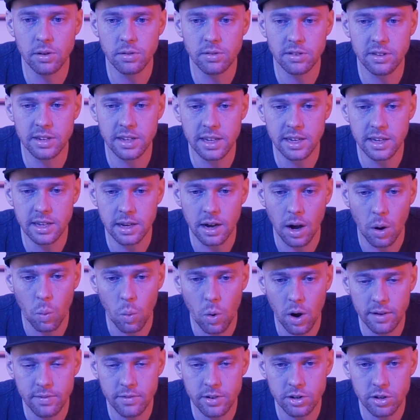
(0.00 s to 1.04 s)
don't see a
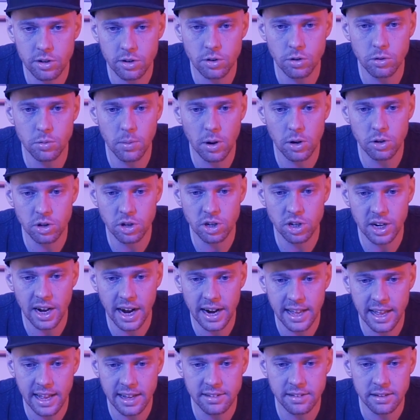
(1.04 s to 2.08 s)
one versus two-motion
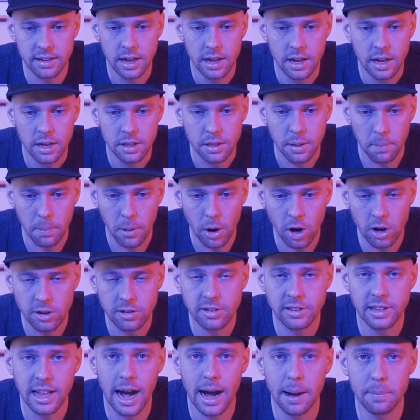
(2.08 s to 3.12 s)
shot as the ball
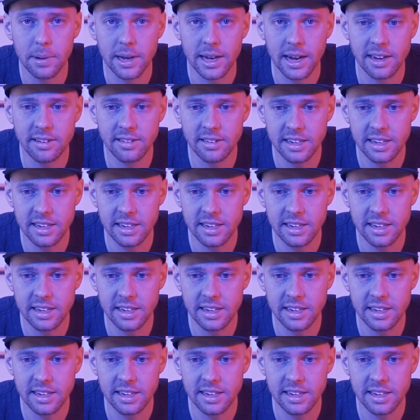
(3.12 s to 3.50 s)
stopping.